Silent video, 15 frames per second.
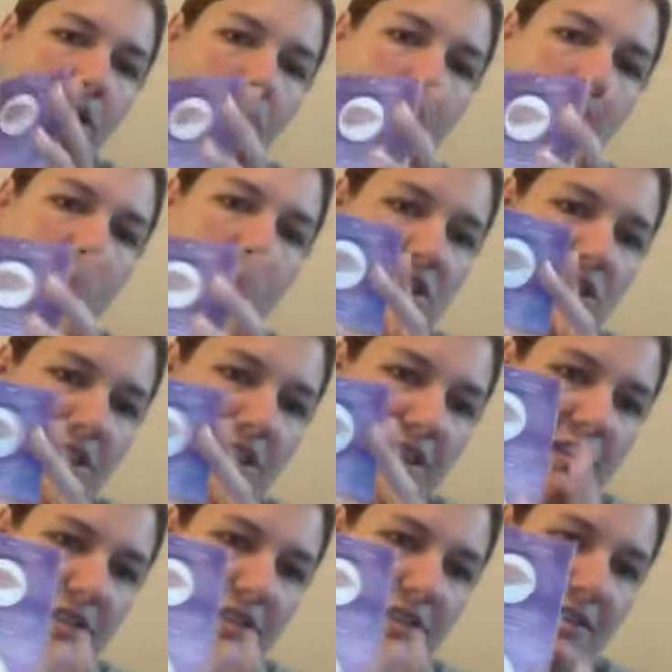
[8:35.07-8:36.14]
which
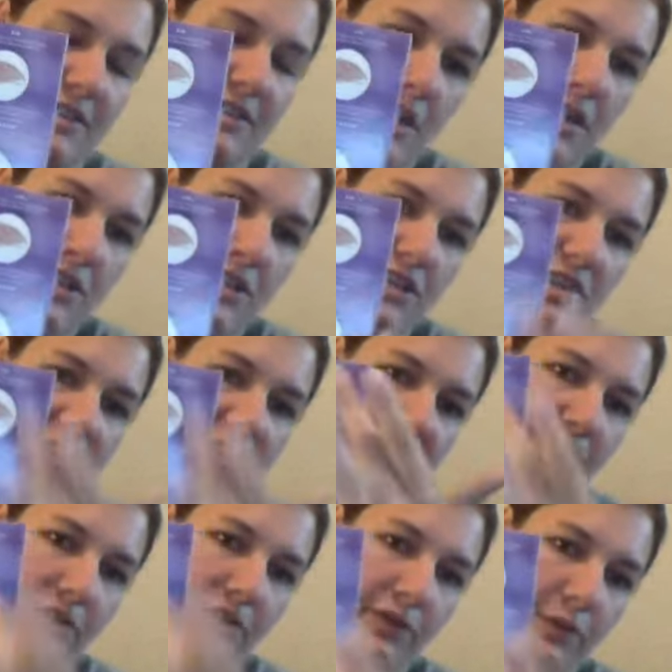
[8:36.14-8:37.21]
is just a
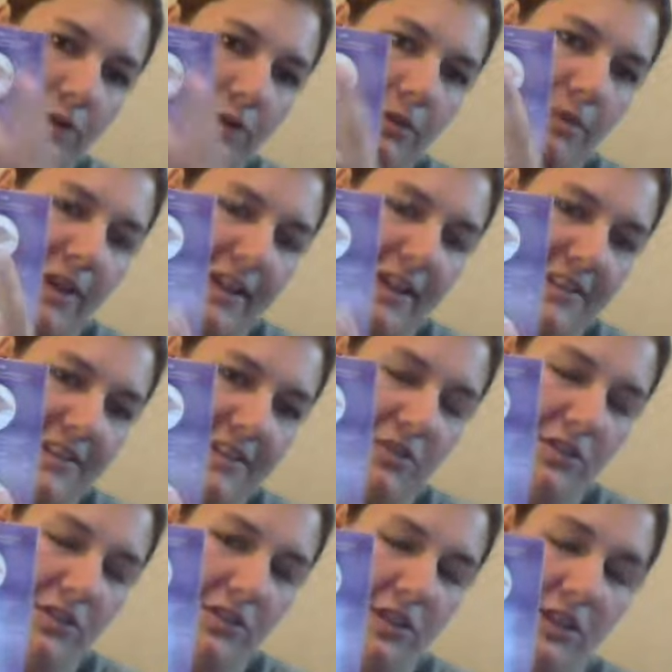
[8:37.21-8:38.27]
little 4-pack
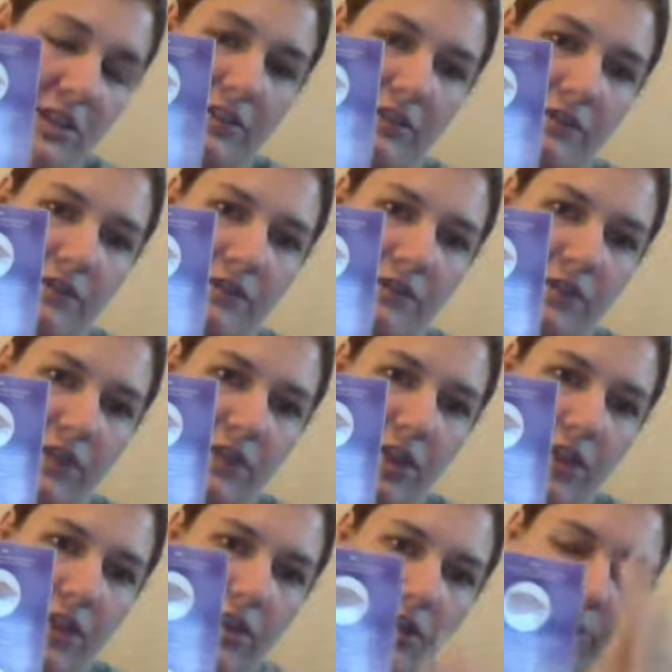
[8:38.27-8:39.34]
sampler of
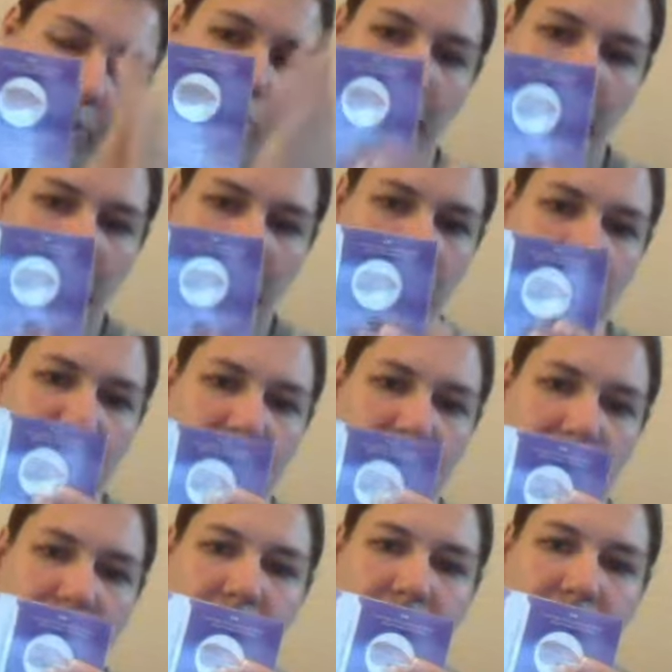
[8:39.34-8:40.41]
the primer
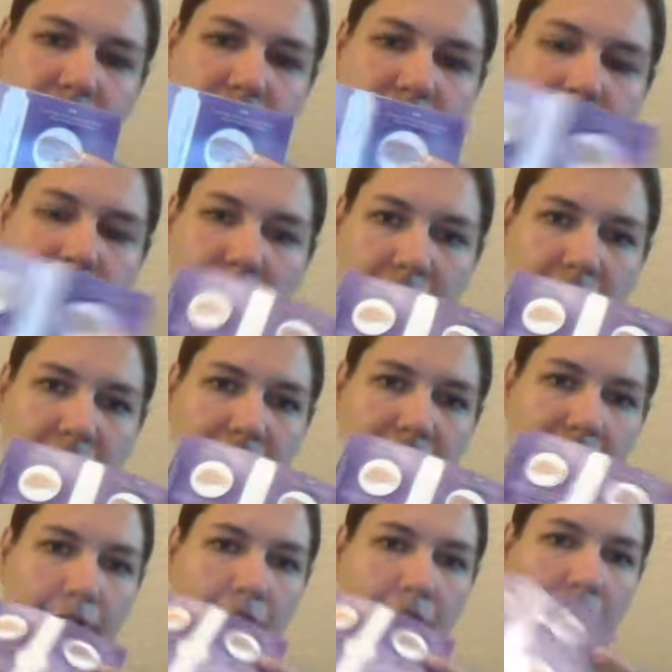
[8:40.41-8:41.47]
potions.
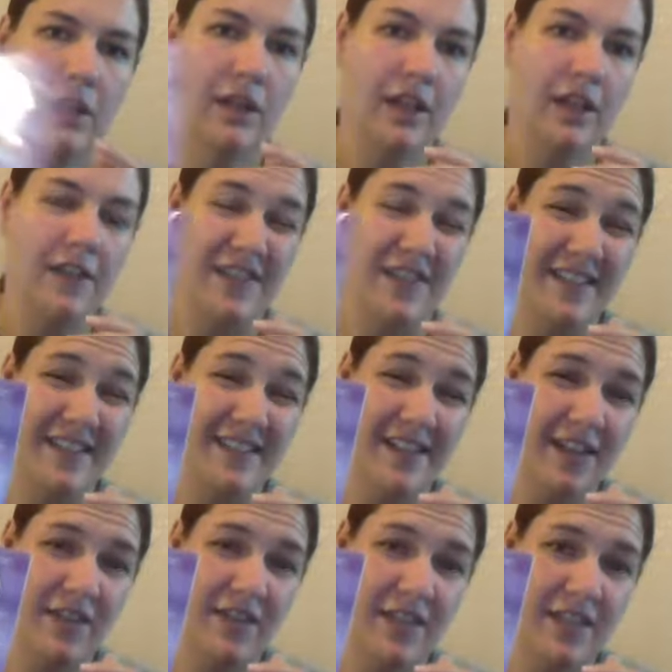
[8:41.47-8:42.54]
So, if it doesn't
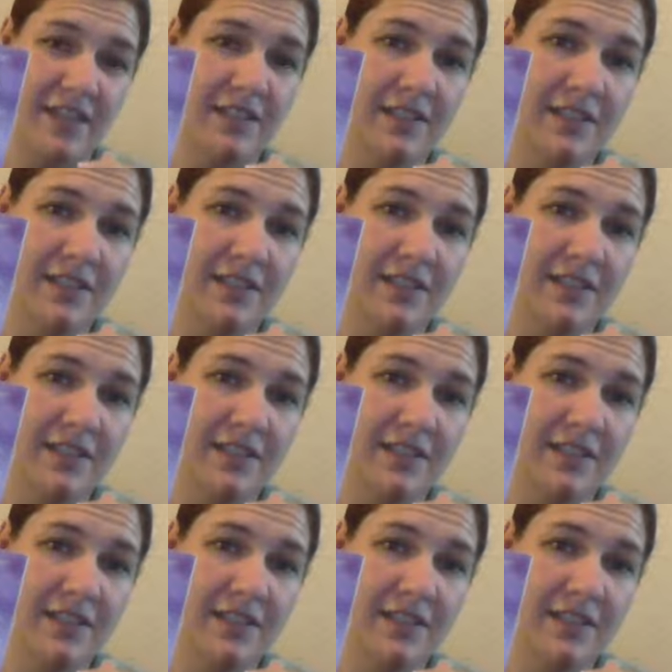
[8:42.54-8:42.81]
have this,